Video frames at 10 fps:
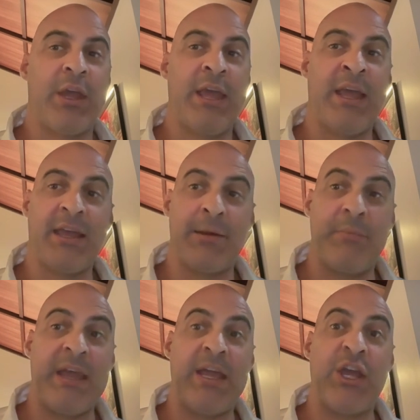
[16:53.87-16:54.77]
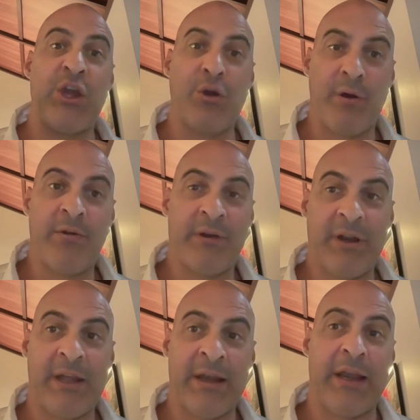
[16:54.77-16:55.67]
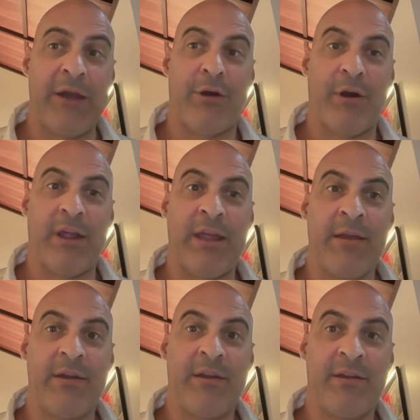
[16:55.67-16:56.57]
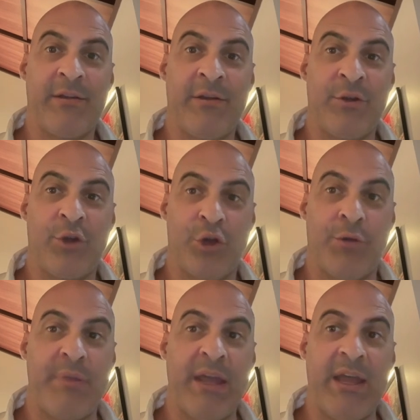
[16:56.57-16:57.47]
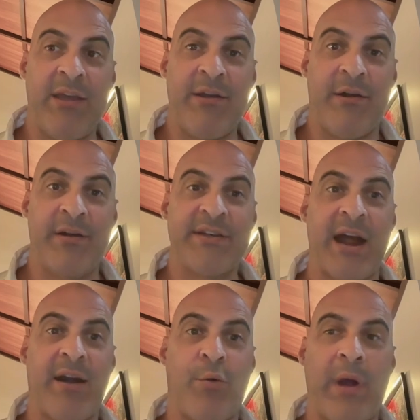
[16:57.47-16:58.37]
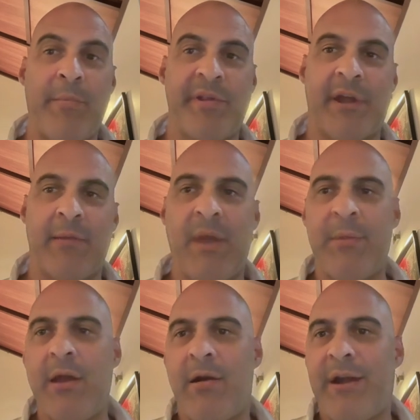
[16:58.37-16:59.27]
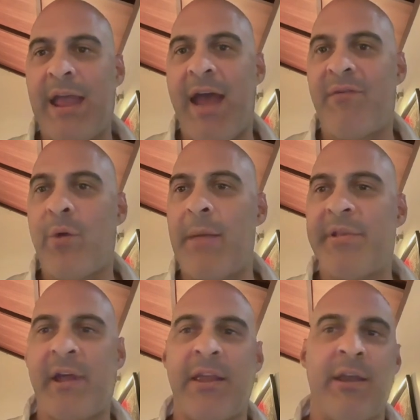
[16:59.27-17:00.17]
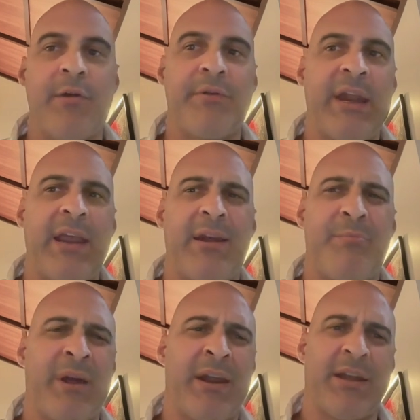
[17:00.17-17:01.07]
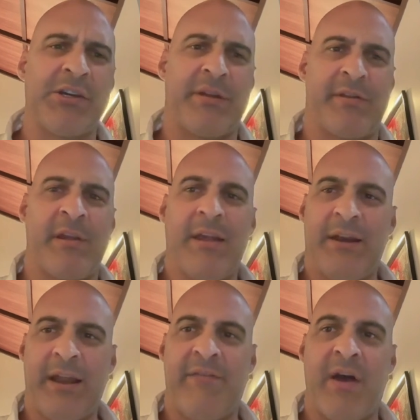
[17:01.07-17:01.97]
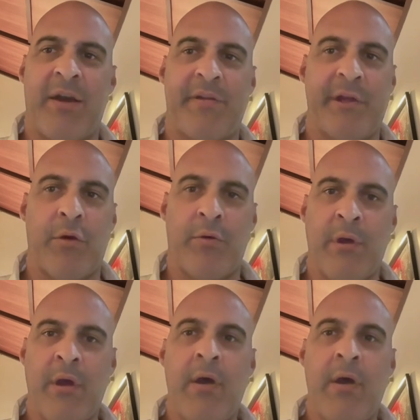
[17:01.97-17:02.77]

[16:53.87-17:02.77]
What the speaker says: it literally could be your entire website. Maybe you already have a website, you don't need it, but it can just live on its own.